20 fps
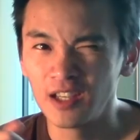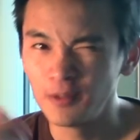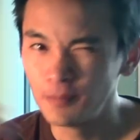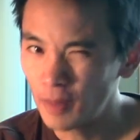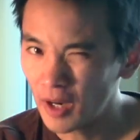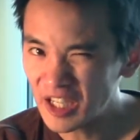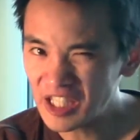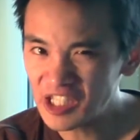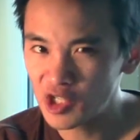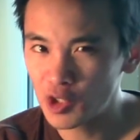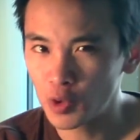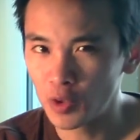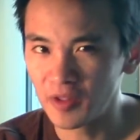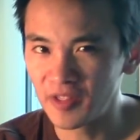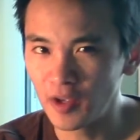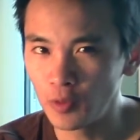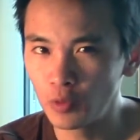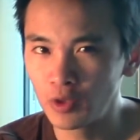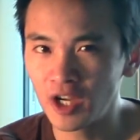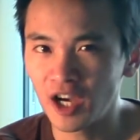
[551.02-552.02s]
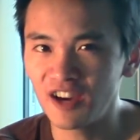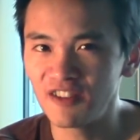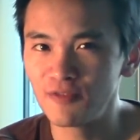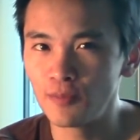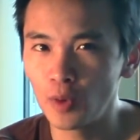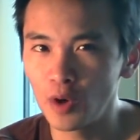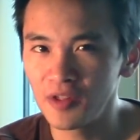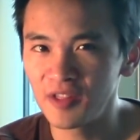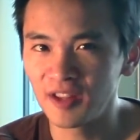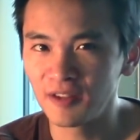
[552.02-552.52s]
In particular, they would have
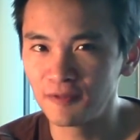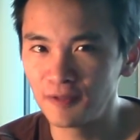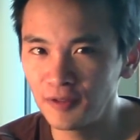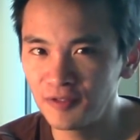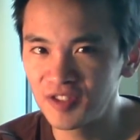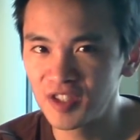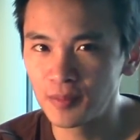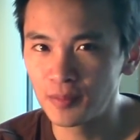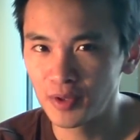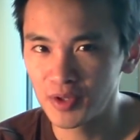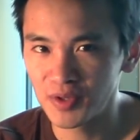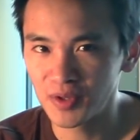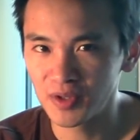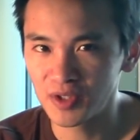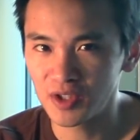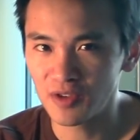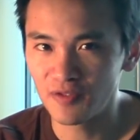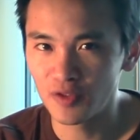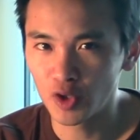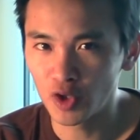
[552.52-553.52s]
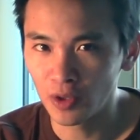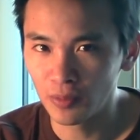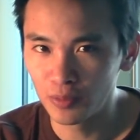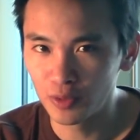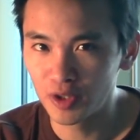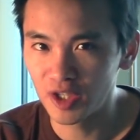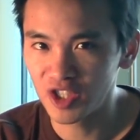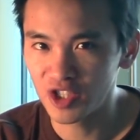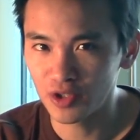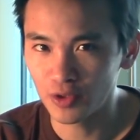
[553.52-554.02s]
more than 50% of the
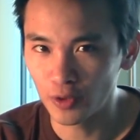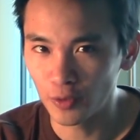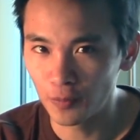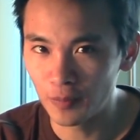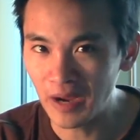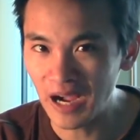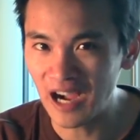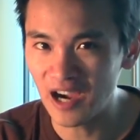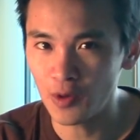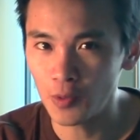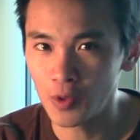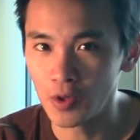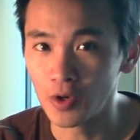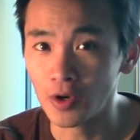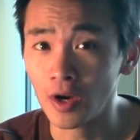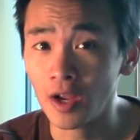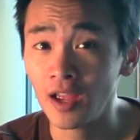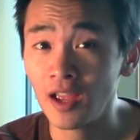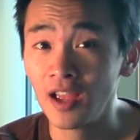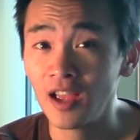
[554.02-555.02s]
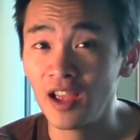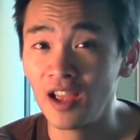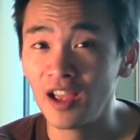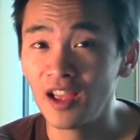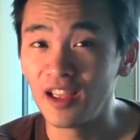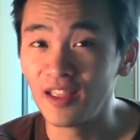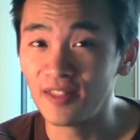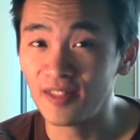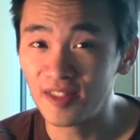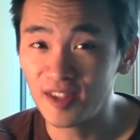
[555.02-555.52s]
computational power,
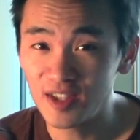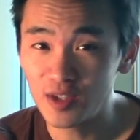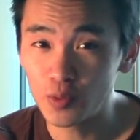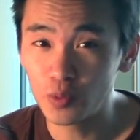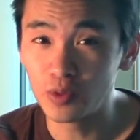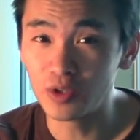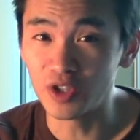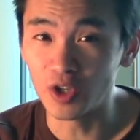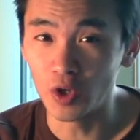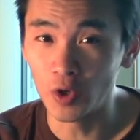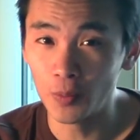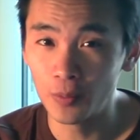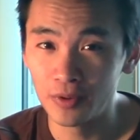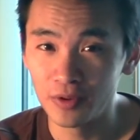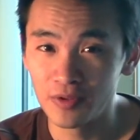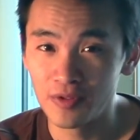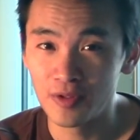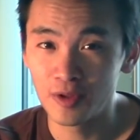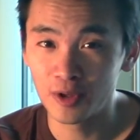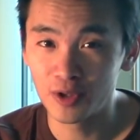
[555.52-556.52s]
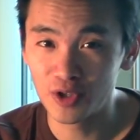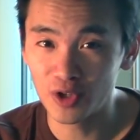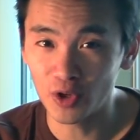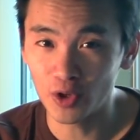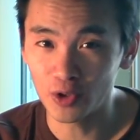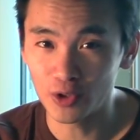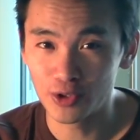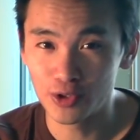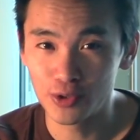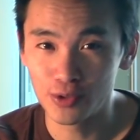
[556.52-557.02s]
and this would open the
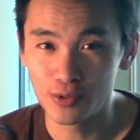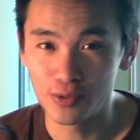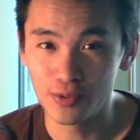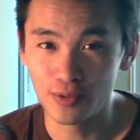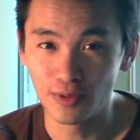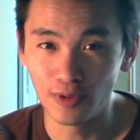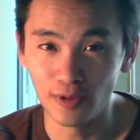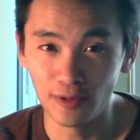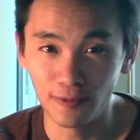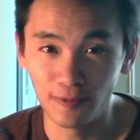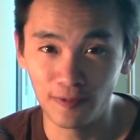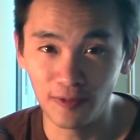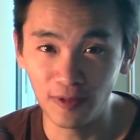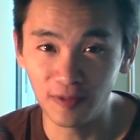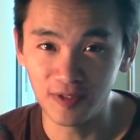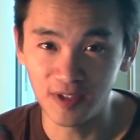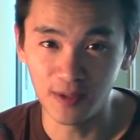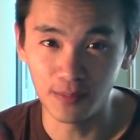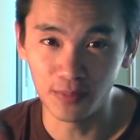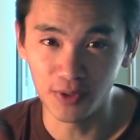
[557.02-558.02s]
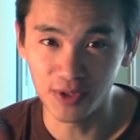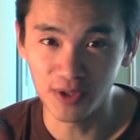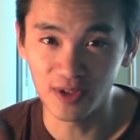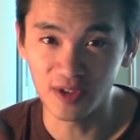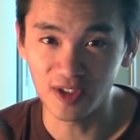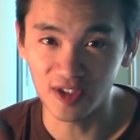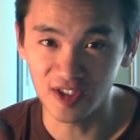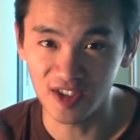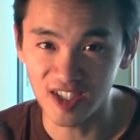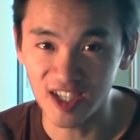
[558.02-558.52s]
door to the
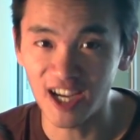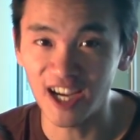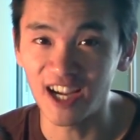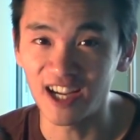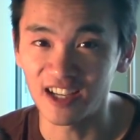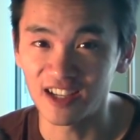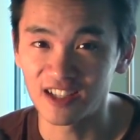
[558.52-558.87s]
50% attack.